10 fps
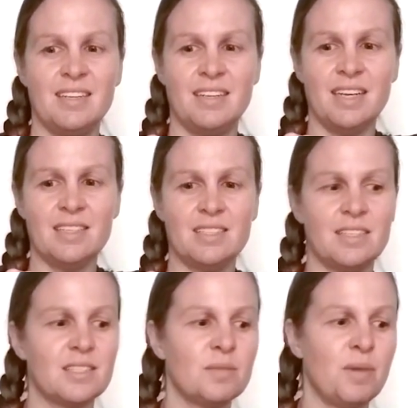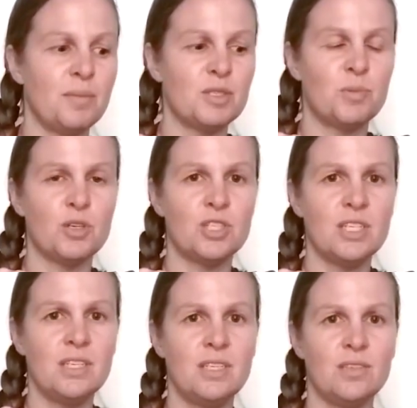Next, as the mom is
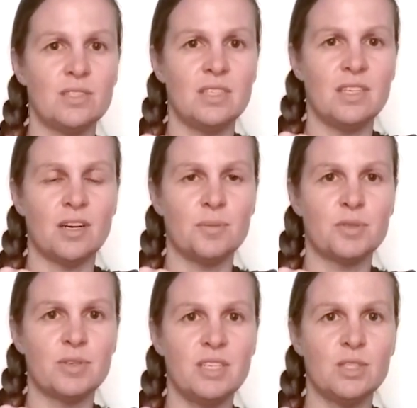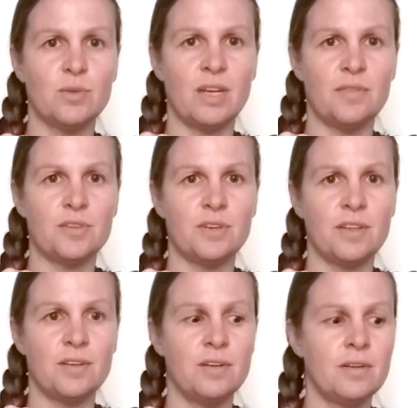pushing, you'll see the arms release one after
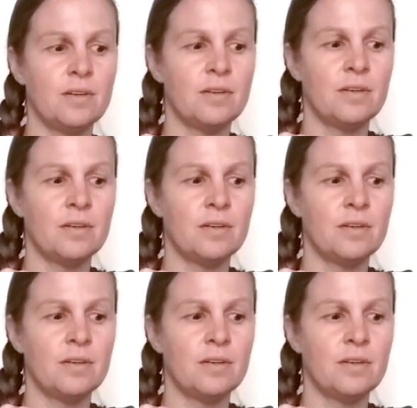another.